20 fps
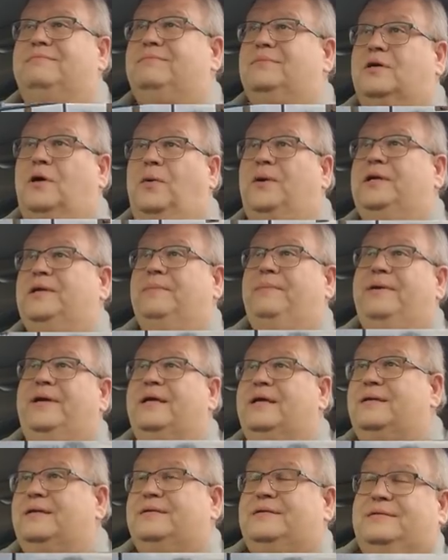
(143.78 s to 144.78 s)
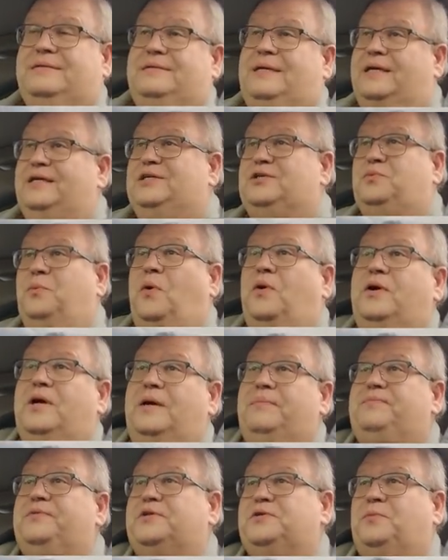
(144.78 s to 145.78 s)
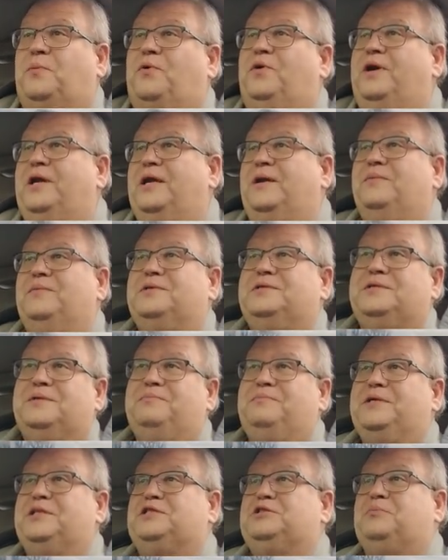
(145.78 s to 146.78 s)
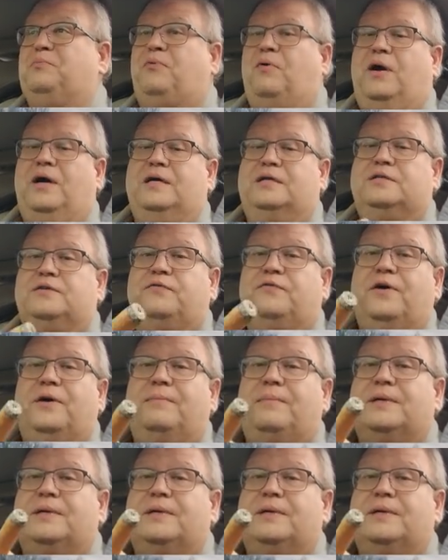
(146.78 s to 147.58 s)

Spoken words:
going to bed. I just woke up this morning and was a bit surprised to find